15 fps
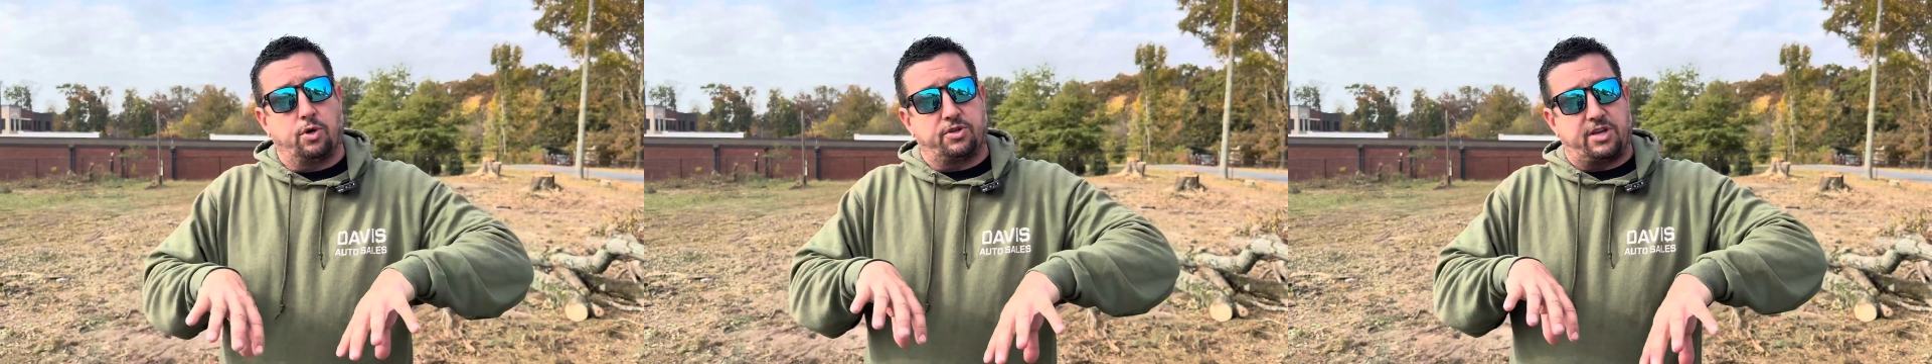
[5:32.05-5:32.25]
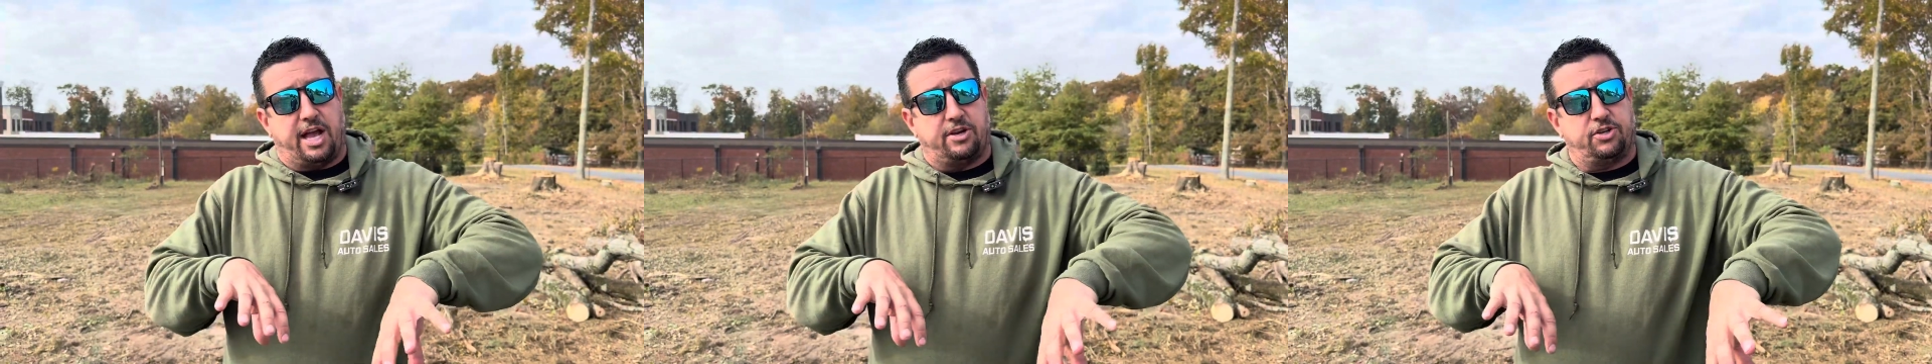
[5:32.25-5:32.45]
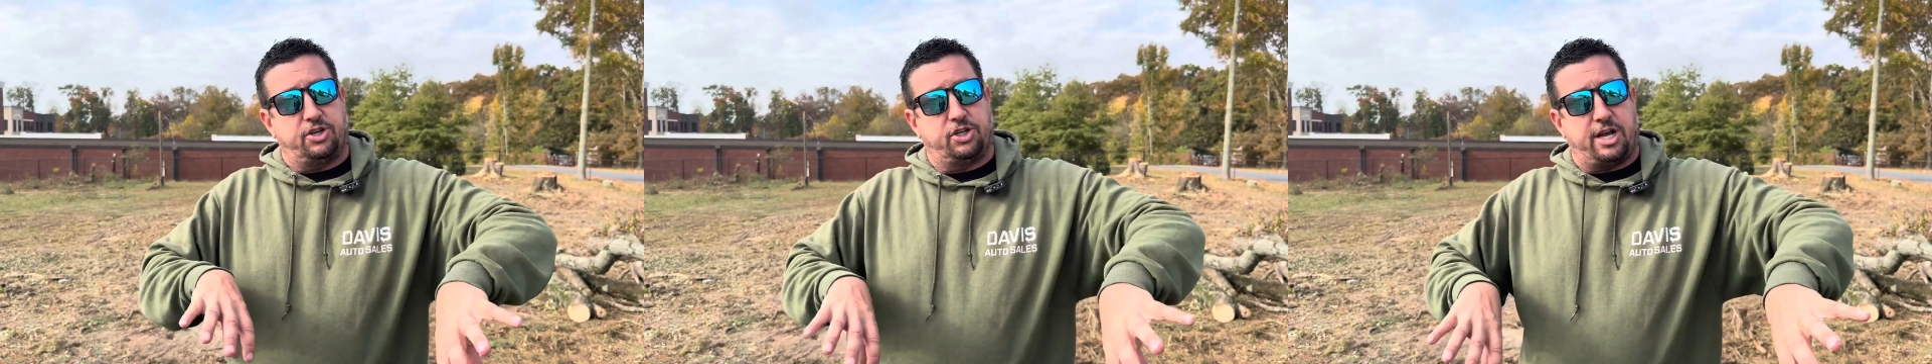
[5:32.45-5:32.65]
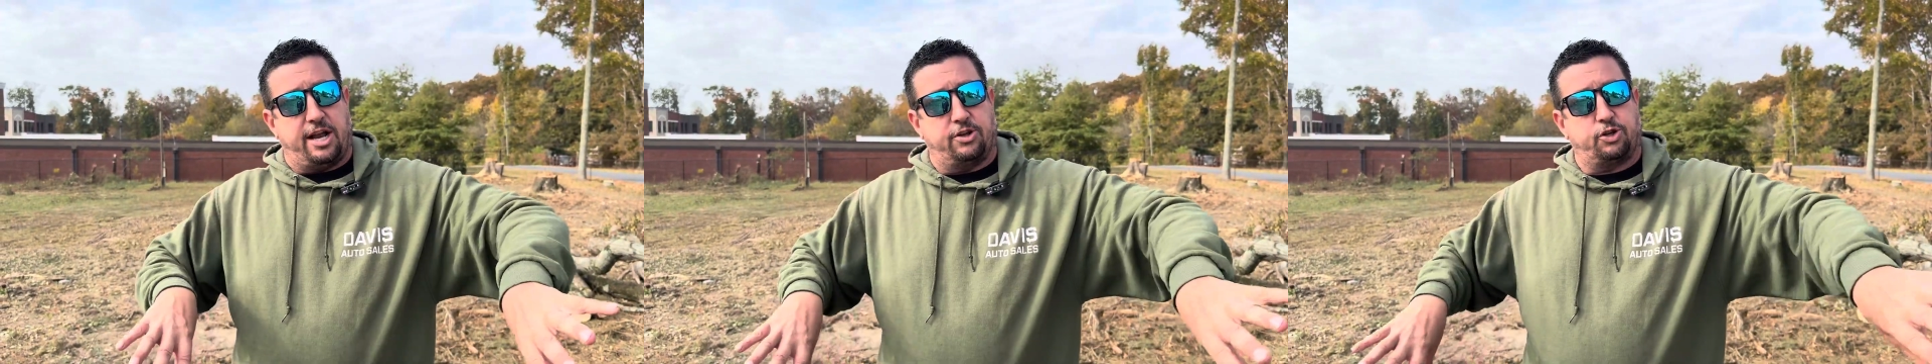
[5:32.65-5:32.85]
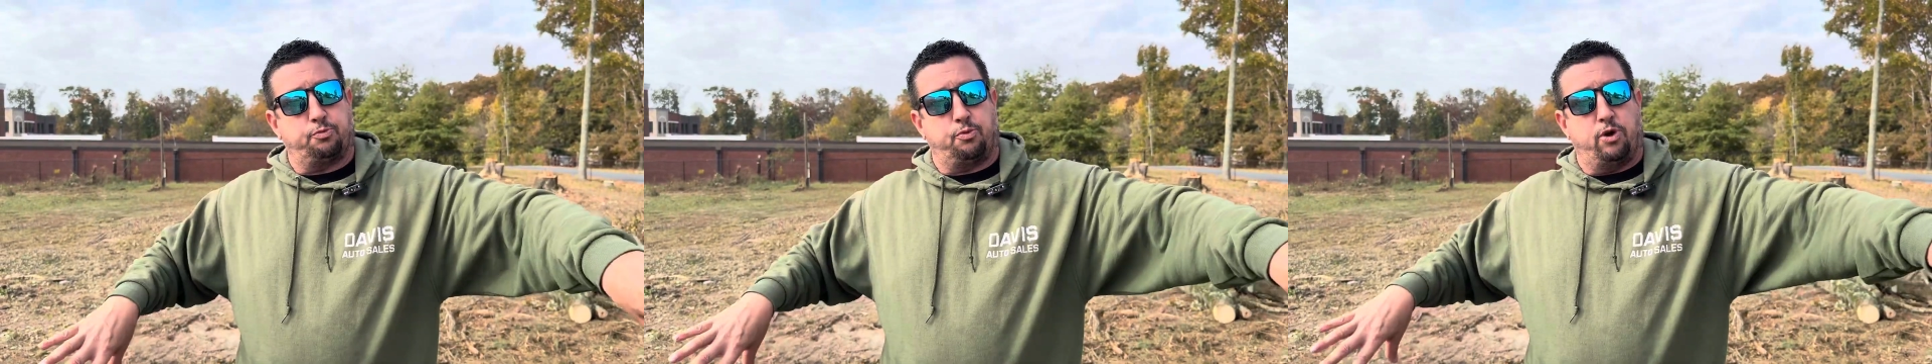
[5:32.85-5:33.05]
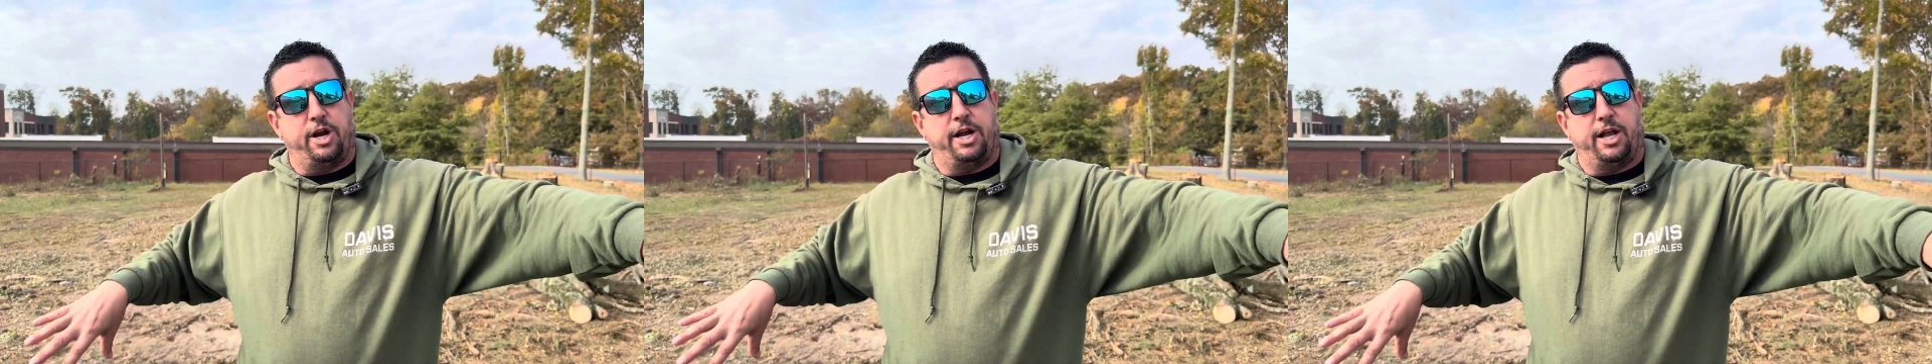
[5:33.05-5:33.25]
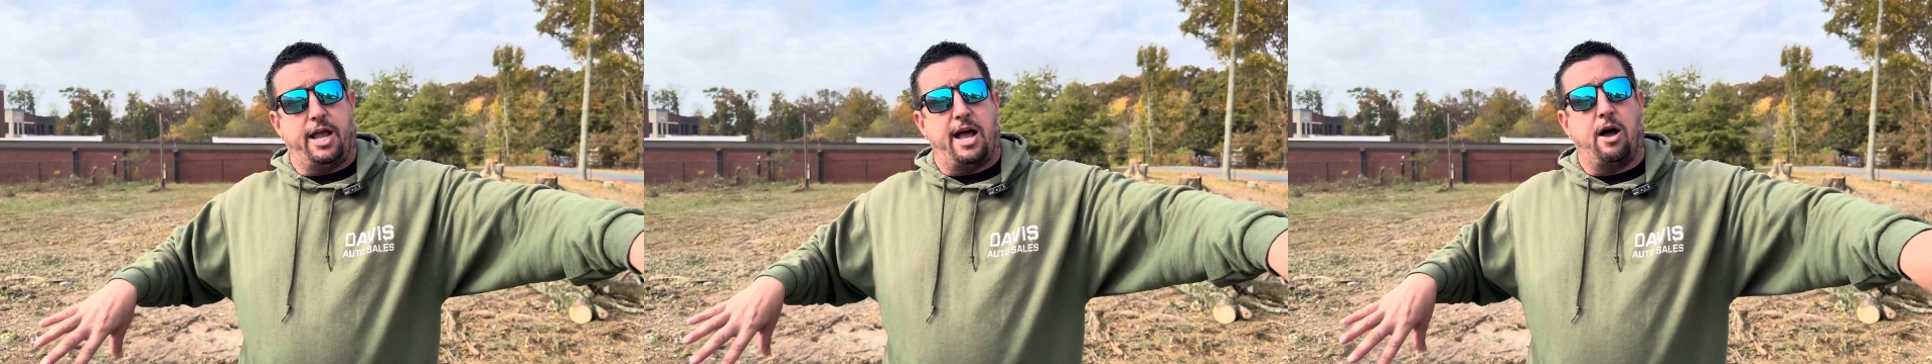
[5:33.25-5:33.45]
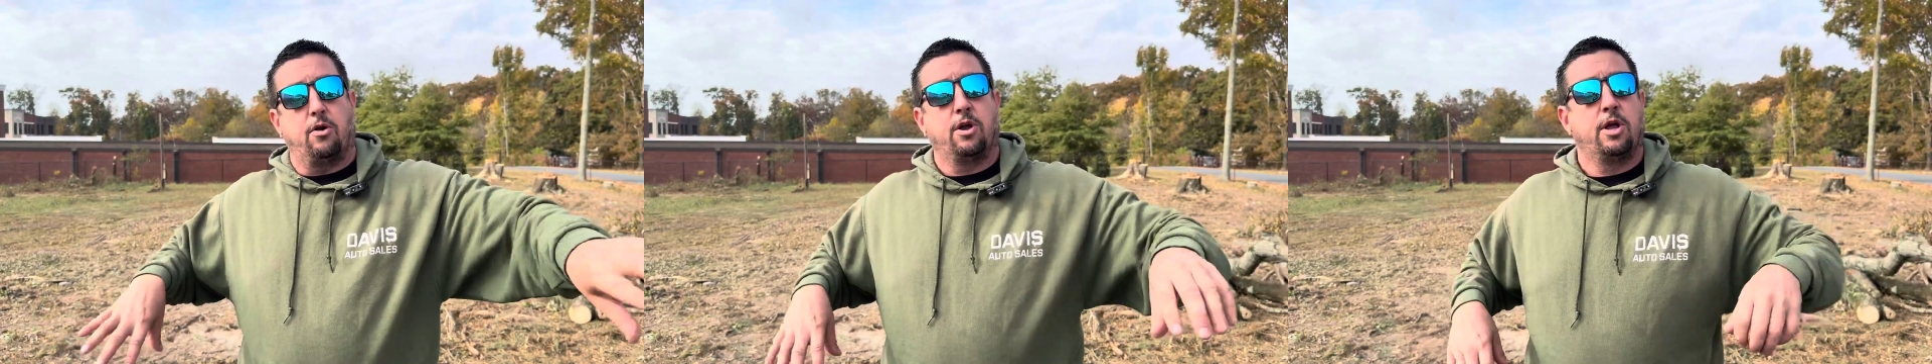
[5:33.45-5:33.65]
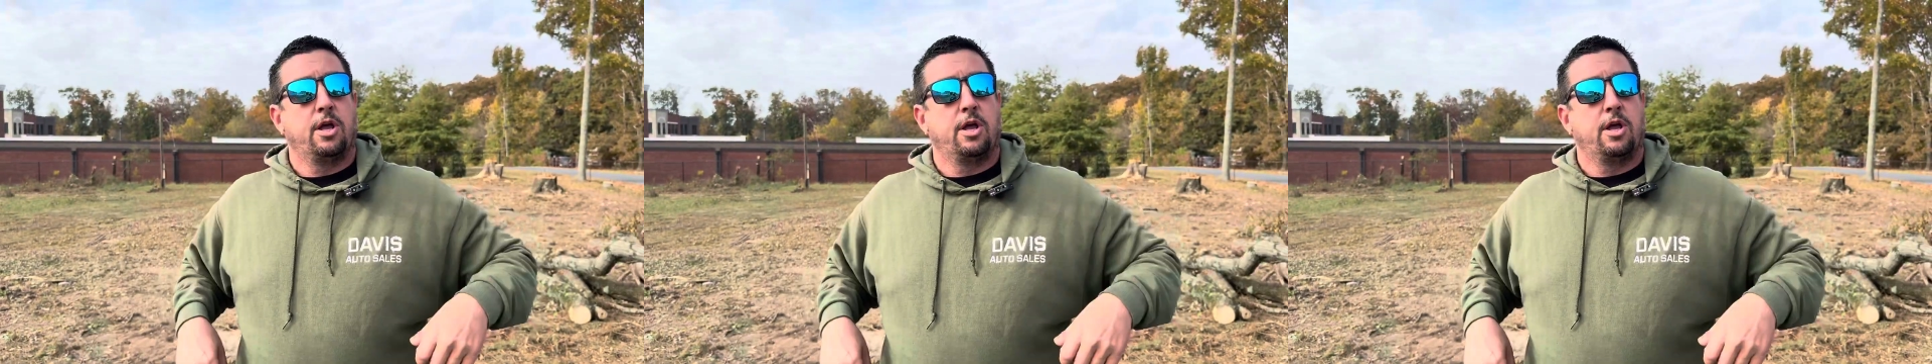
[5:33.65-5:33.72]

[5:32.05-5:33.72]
It's actually kind of spreading out.